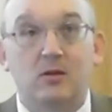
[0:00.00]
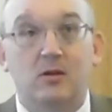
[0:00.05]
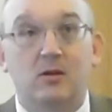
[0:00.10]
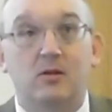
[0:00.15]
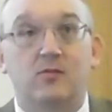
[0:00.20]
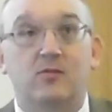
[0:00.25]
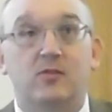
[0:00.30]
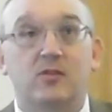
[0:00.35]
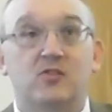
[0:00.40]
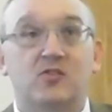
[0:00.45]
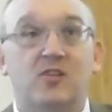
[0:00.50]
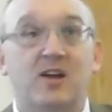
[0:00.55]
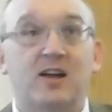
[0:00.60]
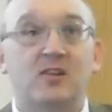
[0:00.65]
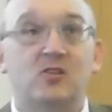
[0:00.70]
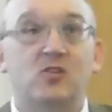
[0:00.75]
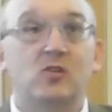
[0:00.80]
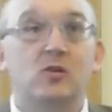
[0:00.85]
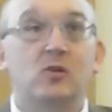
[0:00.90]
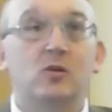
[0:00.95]
if the
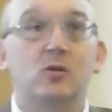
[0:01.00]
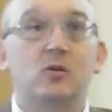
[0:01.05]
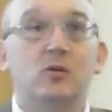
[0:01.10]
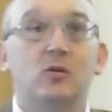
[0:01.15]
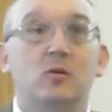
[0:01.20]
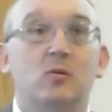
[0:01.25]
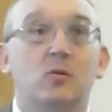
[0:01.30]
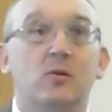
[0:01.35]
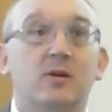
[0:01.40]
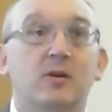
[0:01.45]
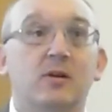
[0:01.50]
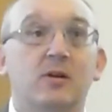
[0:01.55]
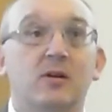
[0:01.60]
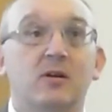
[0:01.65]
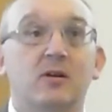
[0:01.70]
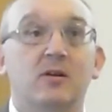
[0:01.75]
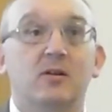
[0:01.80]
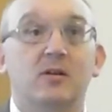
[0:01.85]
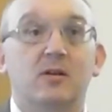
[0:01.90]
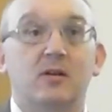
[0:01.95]
statue
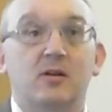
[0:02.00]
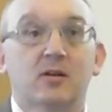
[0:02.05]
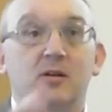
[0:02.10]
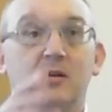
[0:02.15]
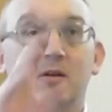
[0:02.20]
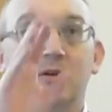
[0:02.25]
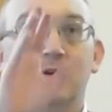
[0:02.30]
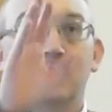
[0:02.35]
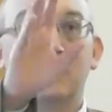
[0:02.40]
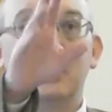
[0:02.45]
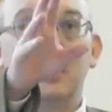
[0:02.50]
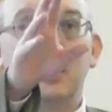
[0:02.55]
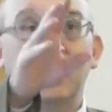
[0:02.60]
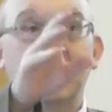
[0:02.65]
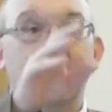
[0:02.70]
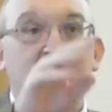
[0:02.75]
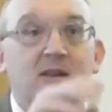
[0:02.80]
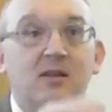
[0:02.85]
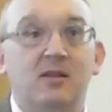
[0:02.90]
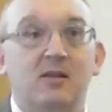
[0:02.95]
were at the
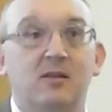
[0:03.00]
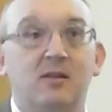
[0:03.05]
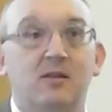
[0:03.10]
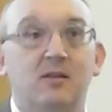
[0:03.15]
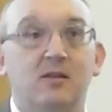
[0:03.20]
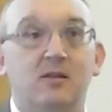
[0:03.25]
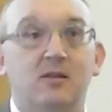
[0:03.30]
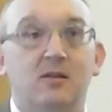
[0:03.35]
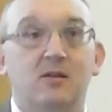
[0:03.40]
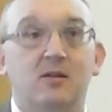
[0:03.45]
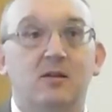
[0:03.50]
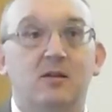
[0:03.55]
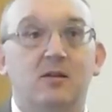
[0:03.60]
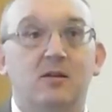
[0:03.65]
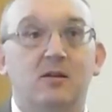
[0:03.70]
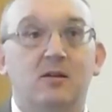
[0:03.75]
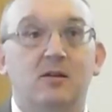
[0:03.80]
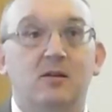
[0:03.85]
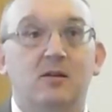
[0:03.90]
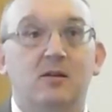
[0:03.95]
end
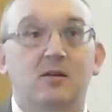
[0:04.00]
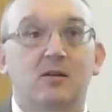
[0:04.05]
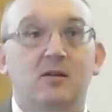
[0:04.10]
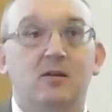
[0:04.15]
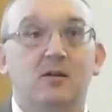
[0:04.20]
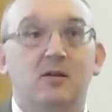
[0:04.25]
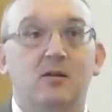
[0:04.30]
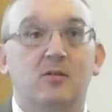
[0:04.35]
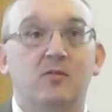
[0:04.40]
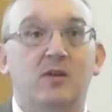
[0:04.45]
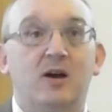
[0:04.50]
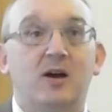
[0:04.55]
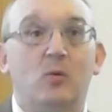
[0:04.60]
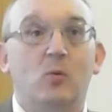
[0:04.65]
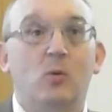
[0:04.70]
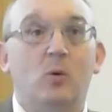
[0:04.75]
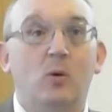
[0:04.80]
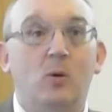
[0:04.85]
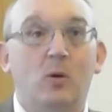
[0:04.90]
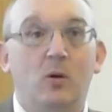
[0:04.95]
of that
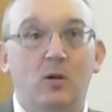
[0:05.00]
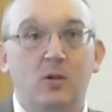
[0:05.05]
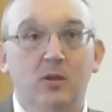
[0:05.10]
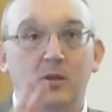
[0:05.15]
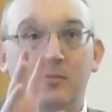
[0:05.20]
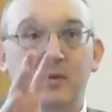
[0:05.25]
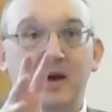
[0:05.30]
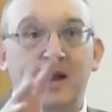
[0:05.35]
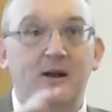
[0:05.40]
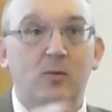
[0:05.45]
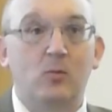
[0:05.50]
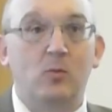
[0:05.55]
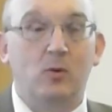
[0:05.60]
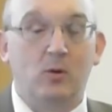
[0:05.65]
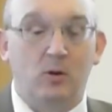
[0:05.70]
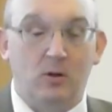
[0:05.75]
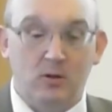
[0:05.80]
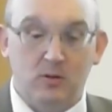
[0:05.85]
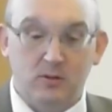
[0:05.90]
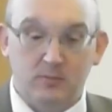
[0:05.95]
wall, the back
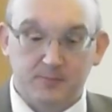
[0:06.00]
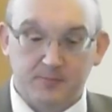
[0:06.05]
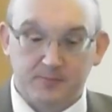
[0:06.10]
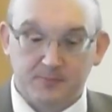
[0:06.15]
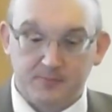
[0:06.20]
wall.